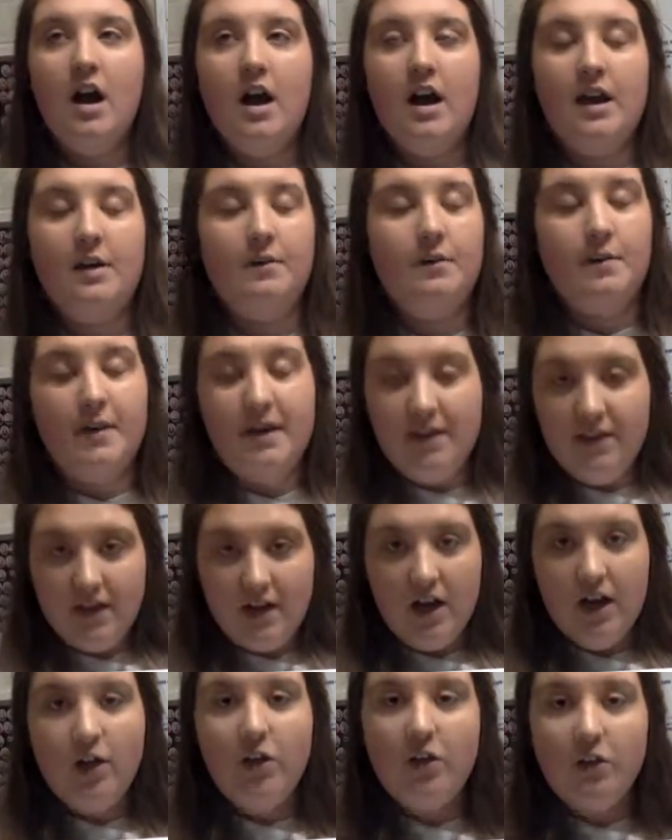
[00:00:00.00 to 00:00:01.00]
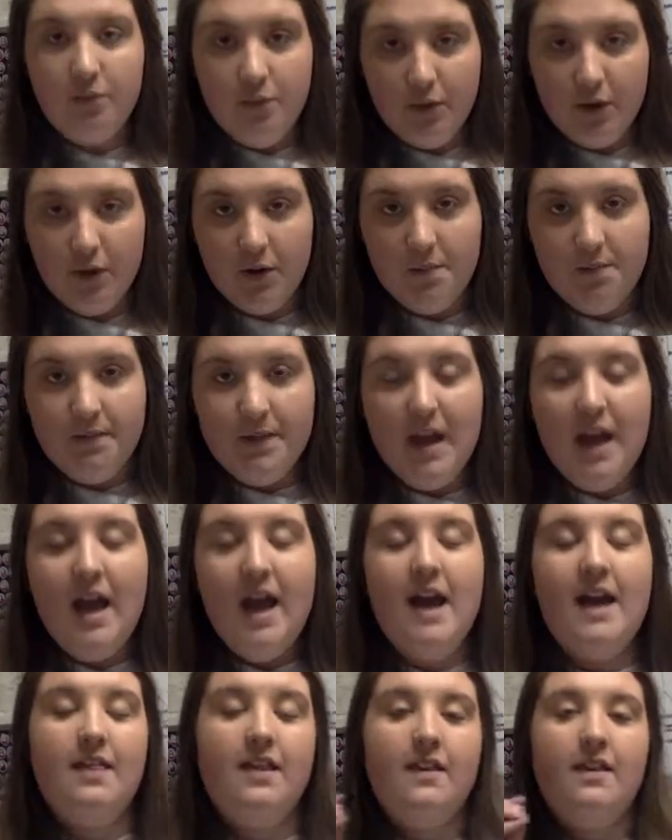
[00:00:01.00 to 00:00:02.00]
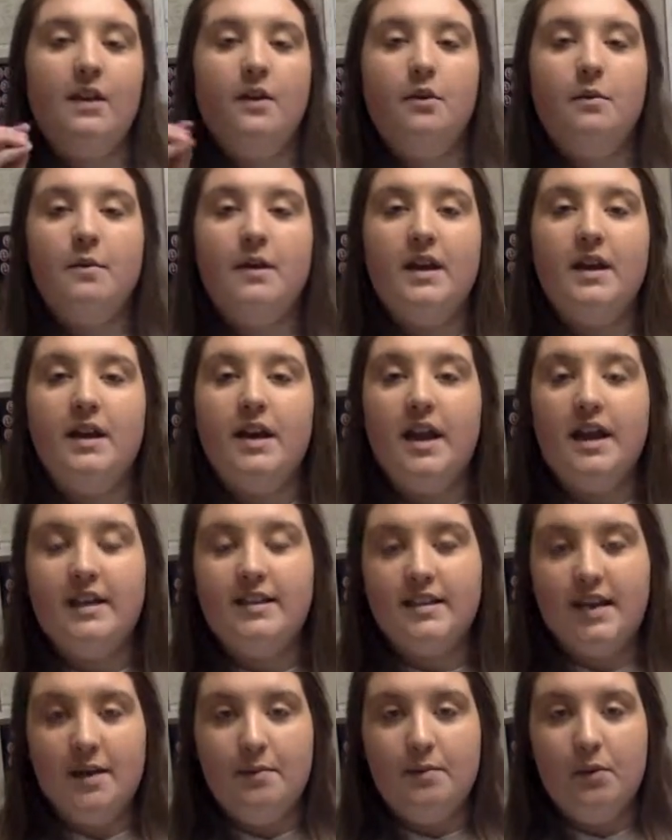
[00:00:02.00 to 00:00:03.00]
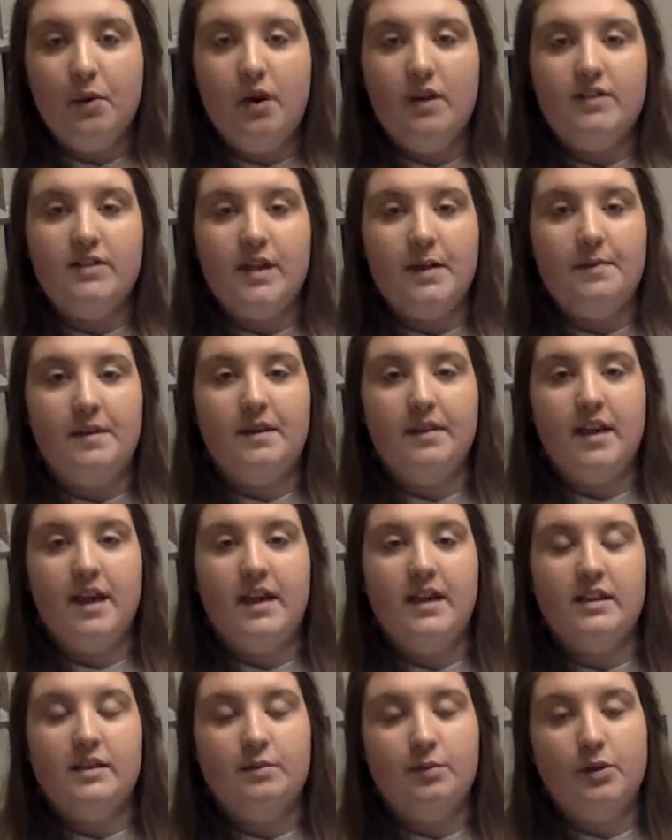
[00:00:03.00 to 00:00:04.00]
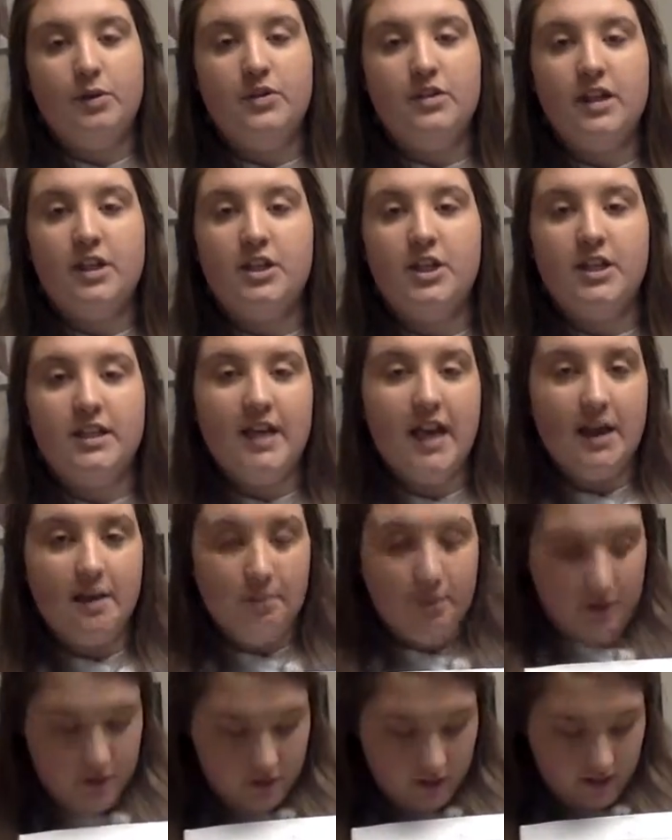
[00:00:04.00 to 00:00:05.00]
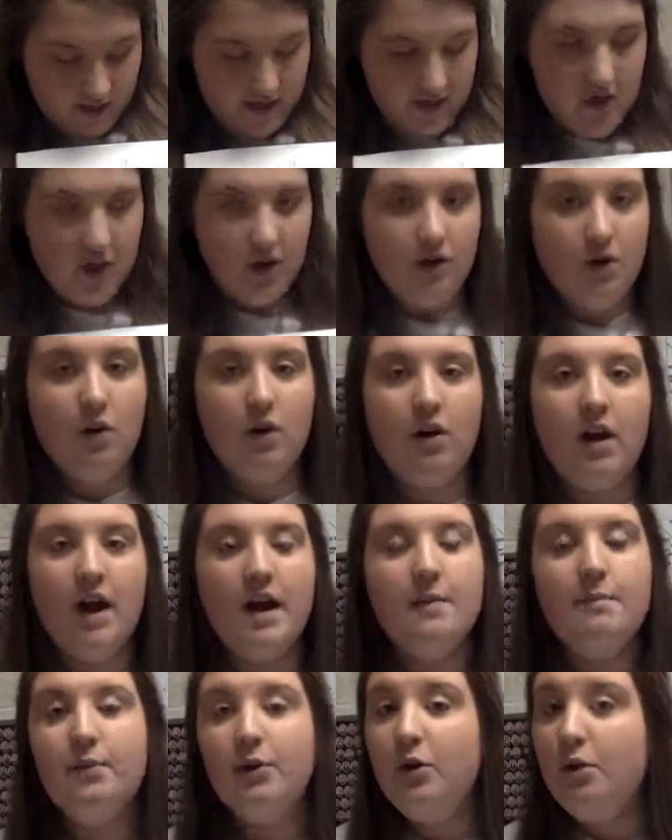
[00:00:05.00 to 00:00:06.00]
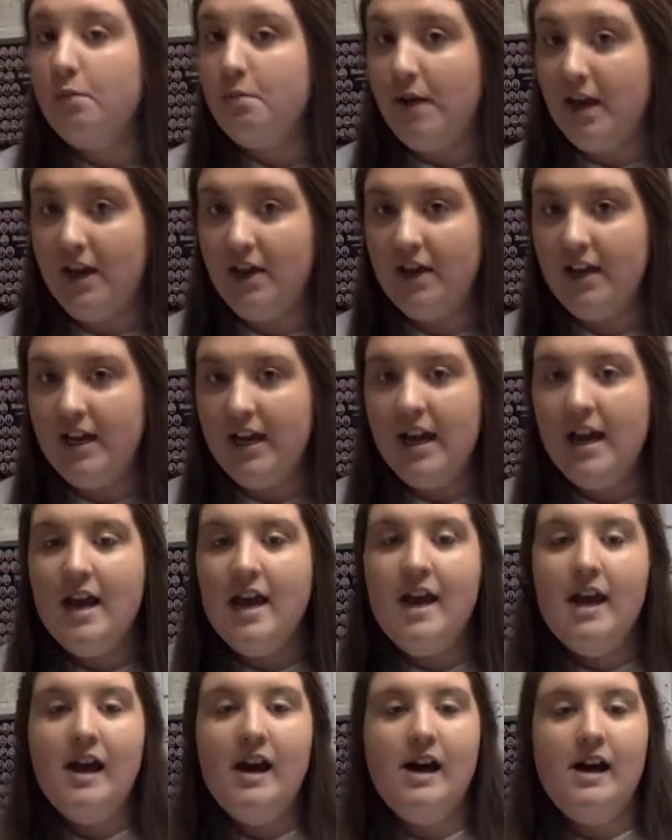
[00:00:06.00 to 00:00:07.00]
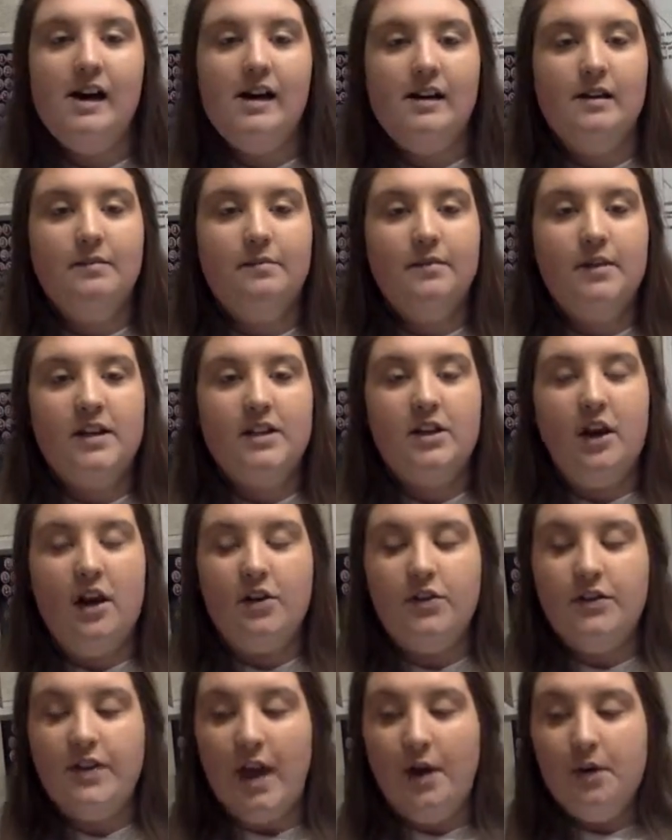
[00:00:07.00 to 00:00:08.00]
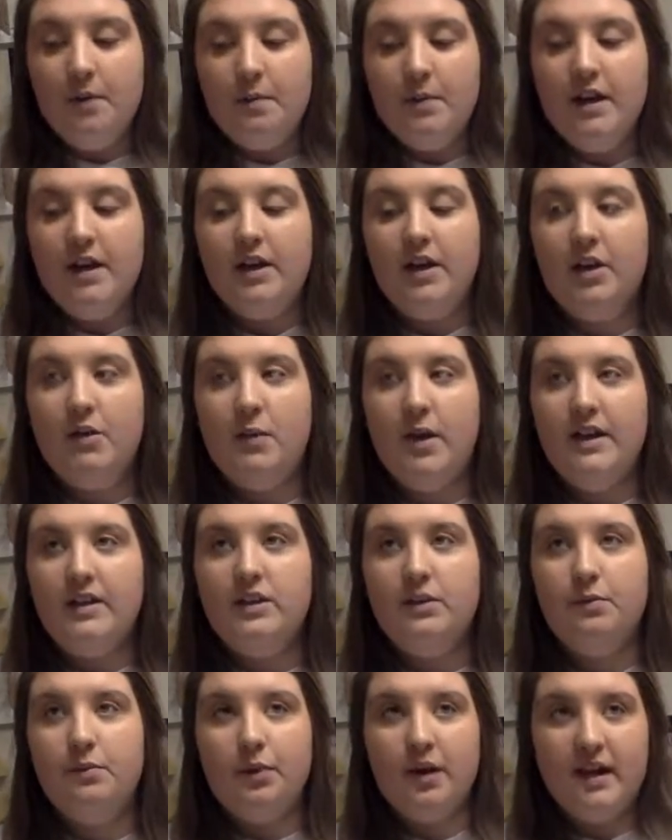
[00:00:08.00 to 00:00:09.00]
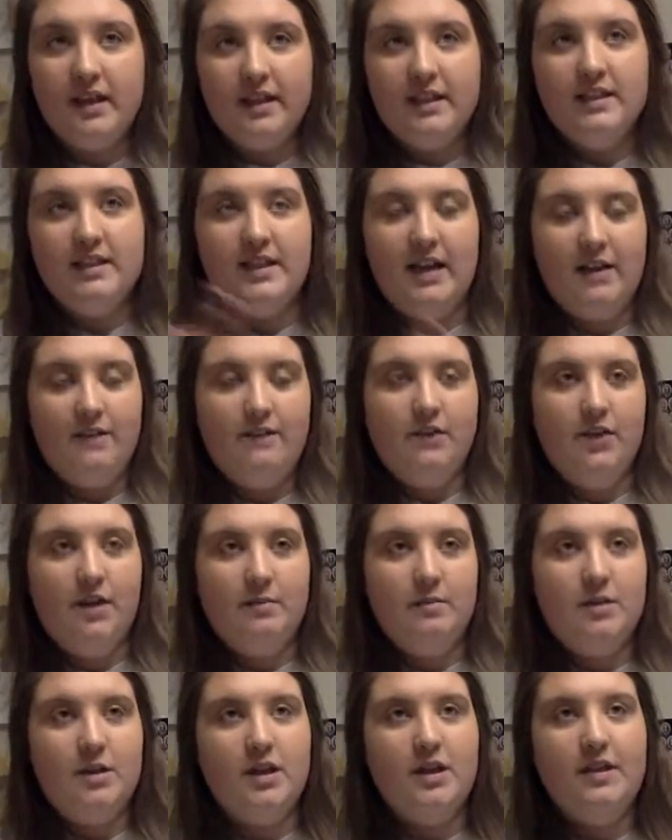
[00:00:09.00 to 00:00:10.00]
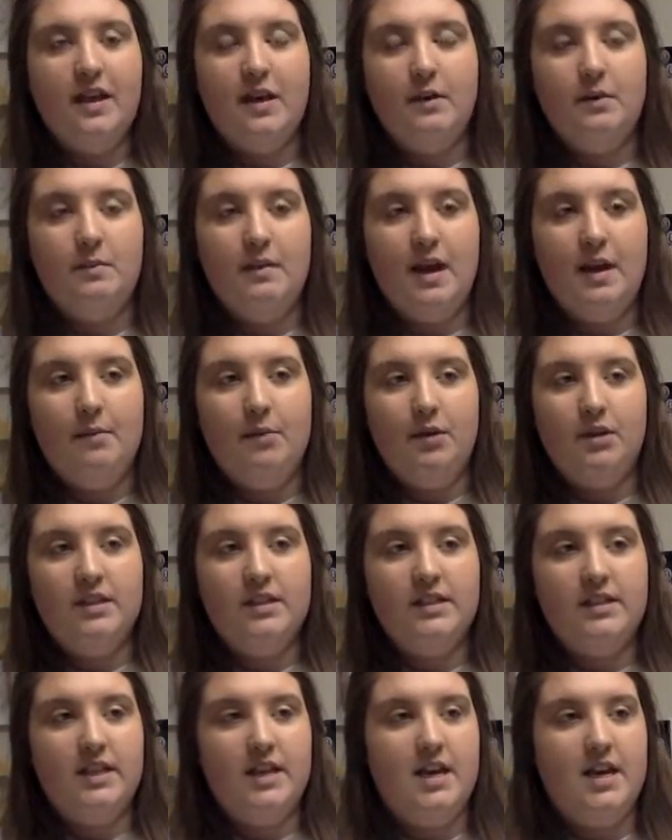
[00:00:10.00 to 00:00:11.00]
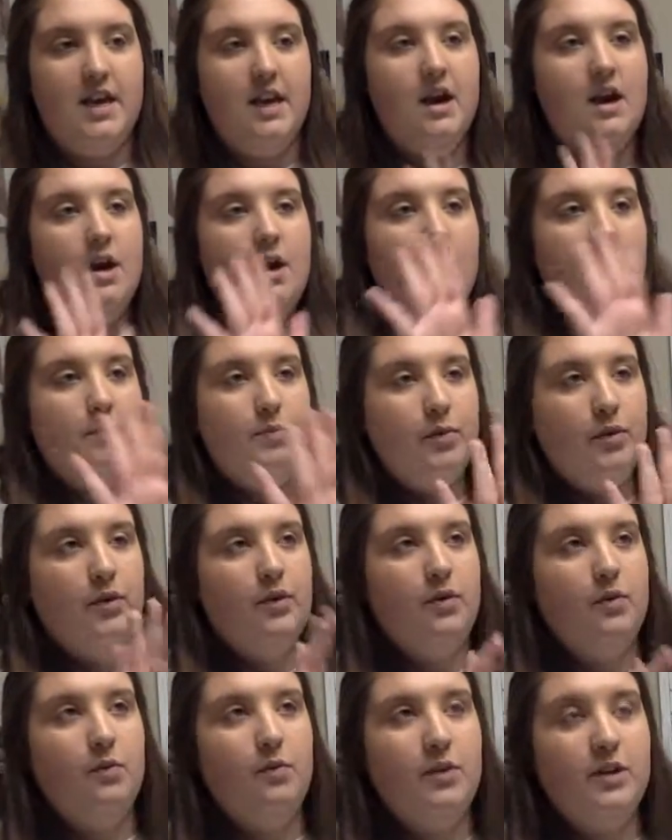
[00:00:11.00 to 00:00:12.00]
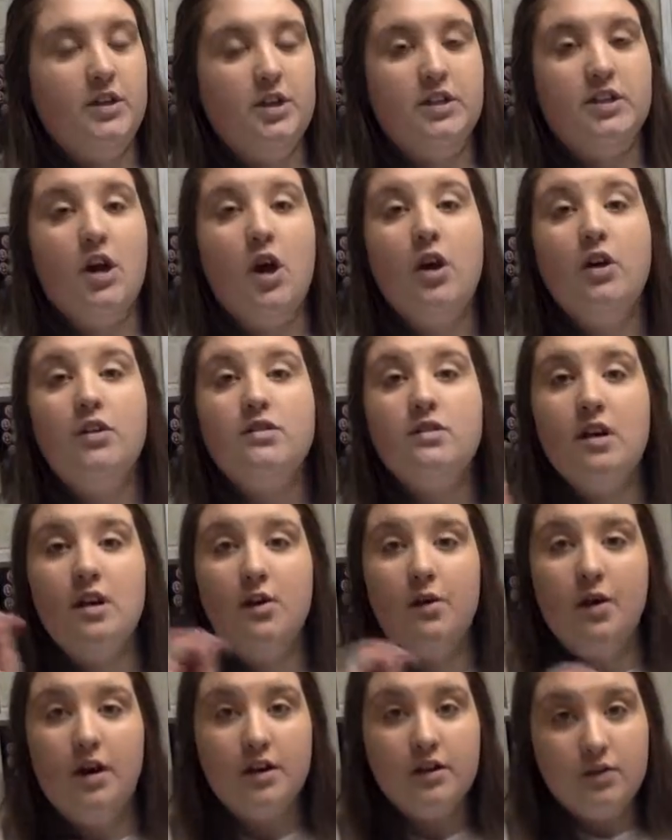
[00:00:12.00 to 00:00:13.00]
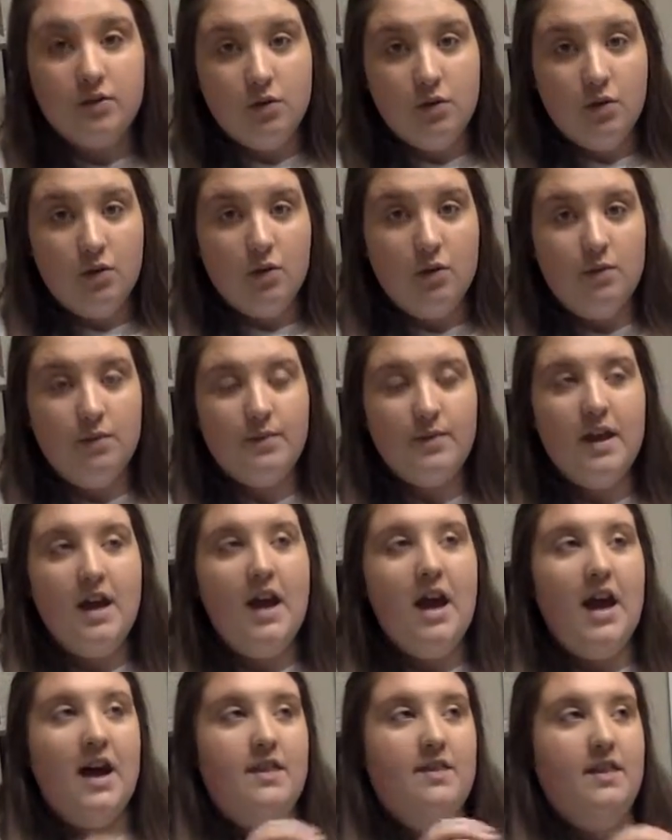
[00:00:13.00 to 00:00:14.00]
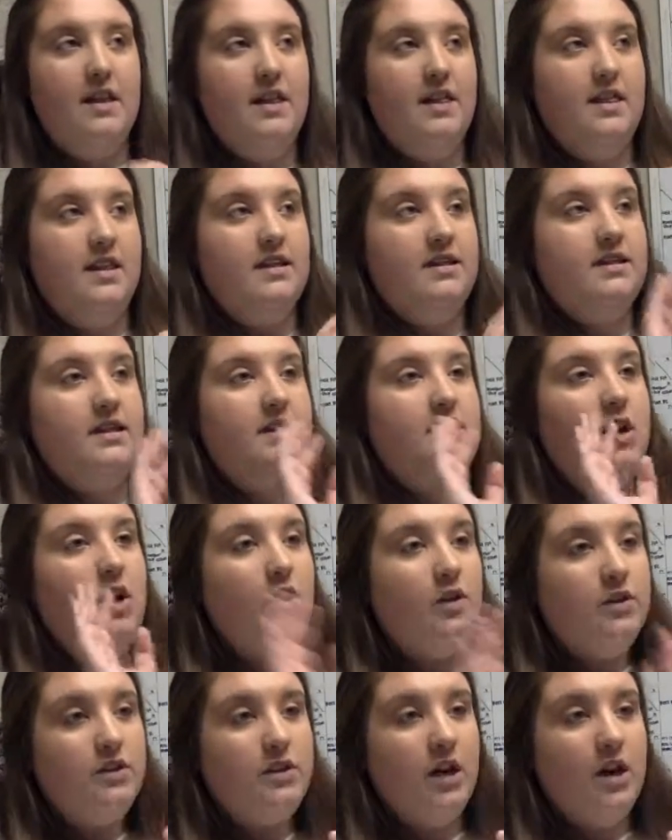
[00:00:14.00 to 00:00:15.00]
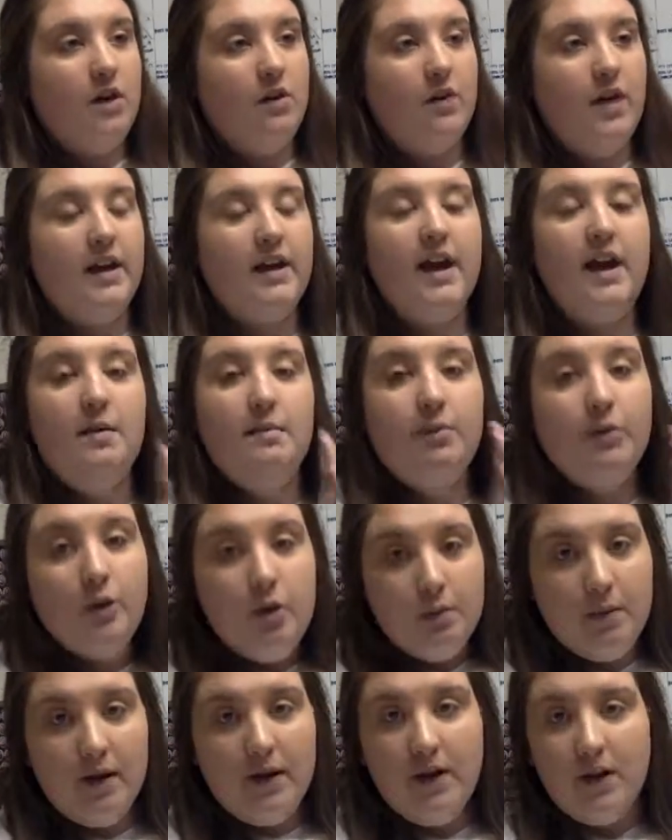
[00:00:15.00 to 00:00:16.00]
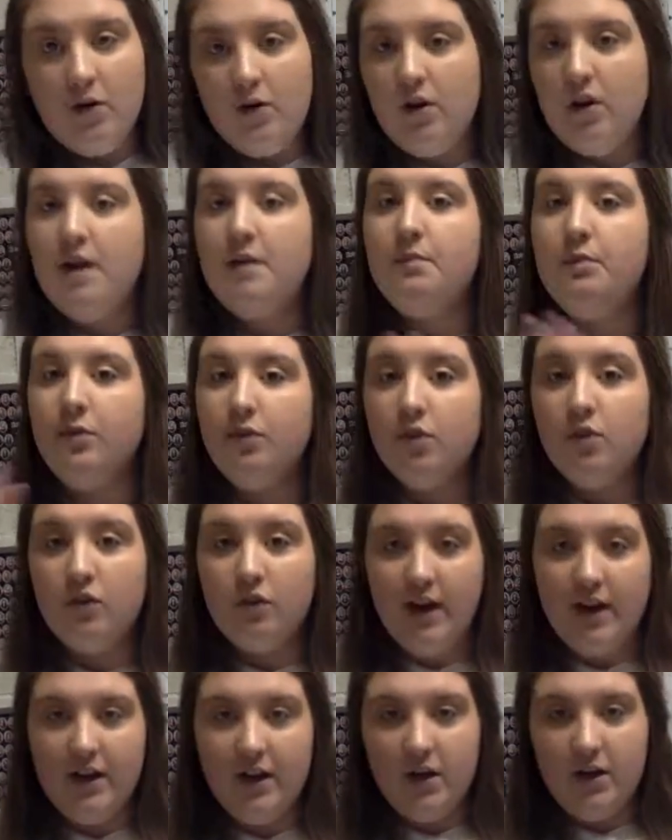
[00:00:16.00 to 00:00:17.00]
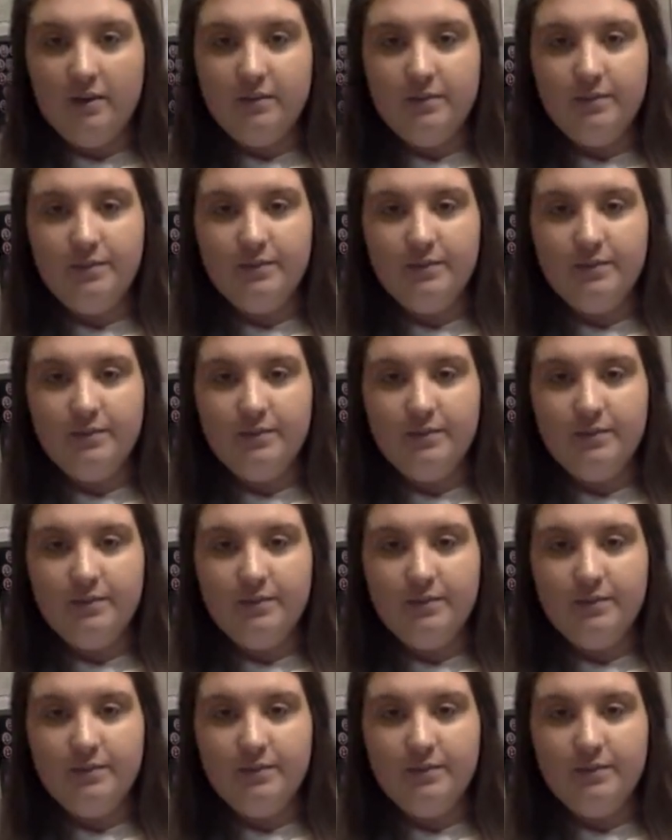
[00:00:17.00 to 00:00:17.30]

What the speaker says: It would be in the color of blue, and then there would be an example of something that is blue, such as a blue crayon or a blueberry. And that would be a good way to break this down for them so that they would be able to see blue, which is also azul. And then this is also like a blueberry or a blue crayon.